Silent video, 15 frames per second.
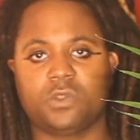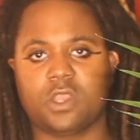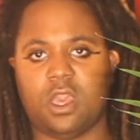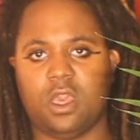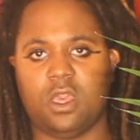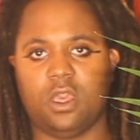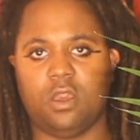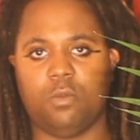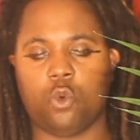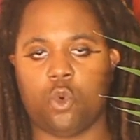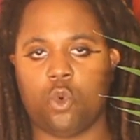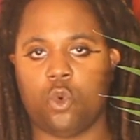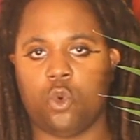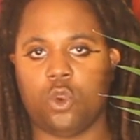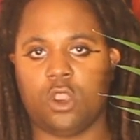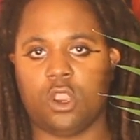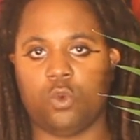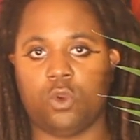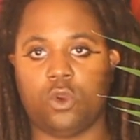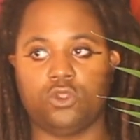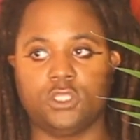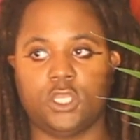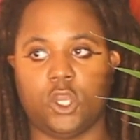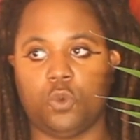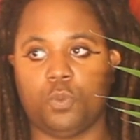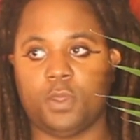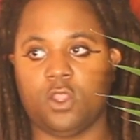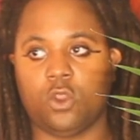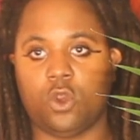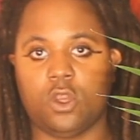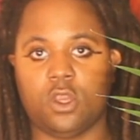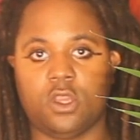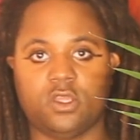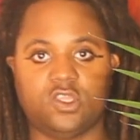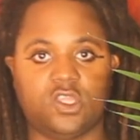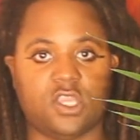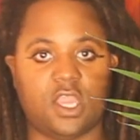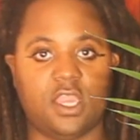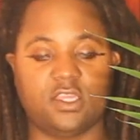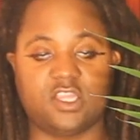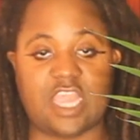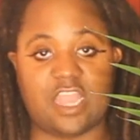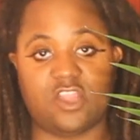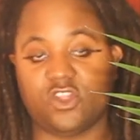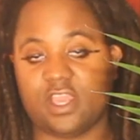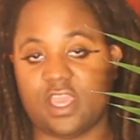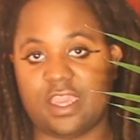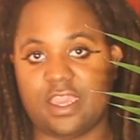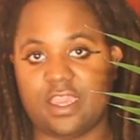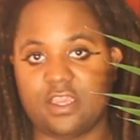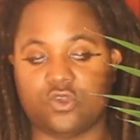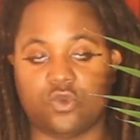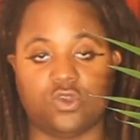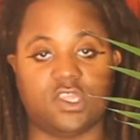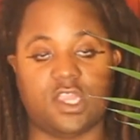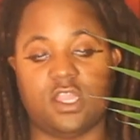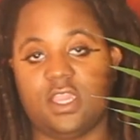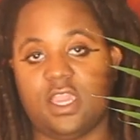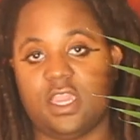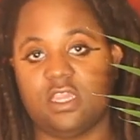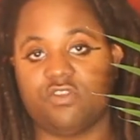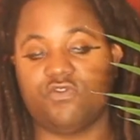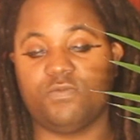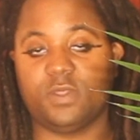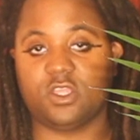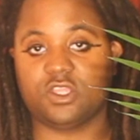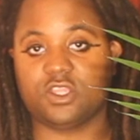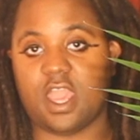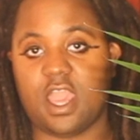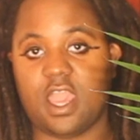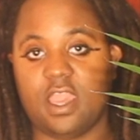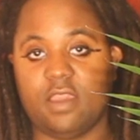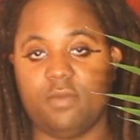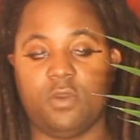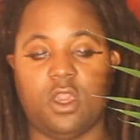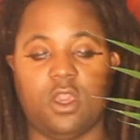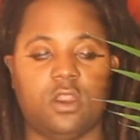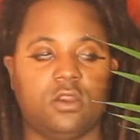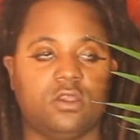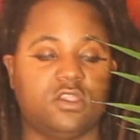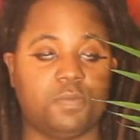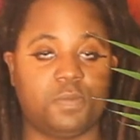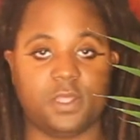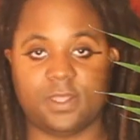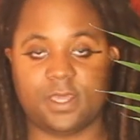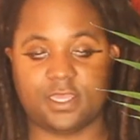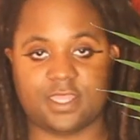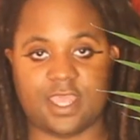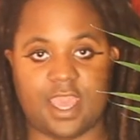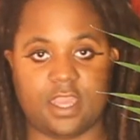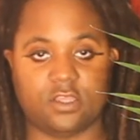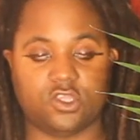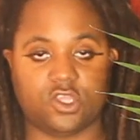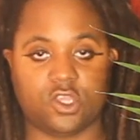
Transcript: Um, or we're only open on Saturdays or Sundays from this time, uh, something like that.